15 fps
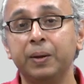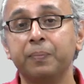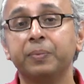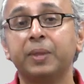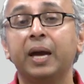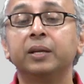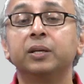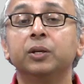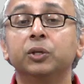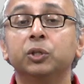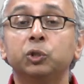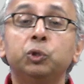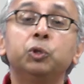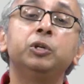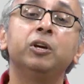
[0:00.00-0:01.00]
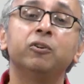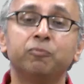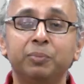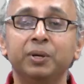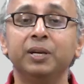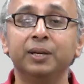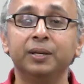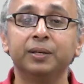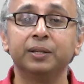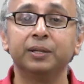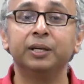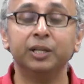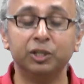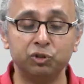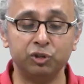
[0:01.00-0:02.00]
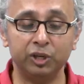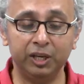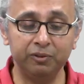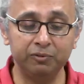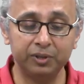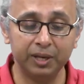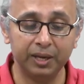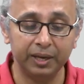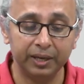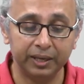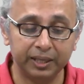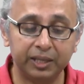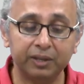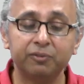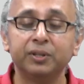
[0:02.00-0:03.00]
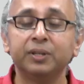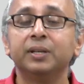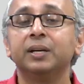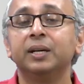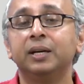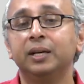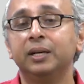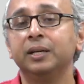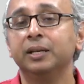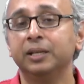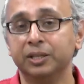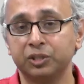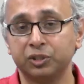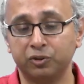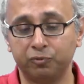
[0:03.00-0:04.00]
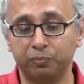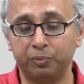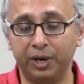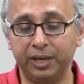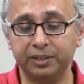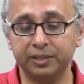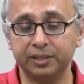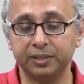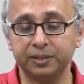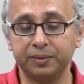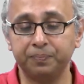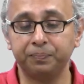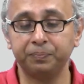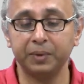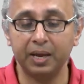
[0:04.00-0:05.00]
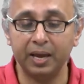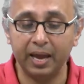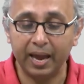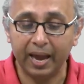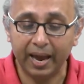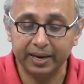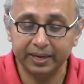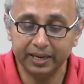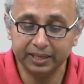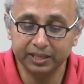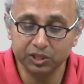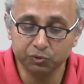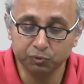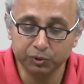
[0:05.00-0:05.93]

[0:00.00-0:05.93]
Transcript: that could have been achieved given a list of prices. And it is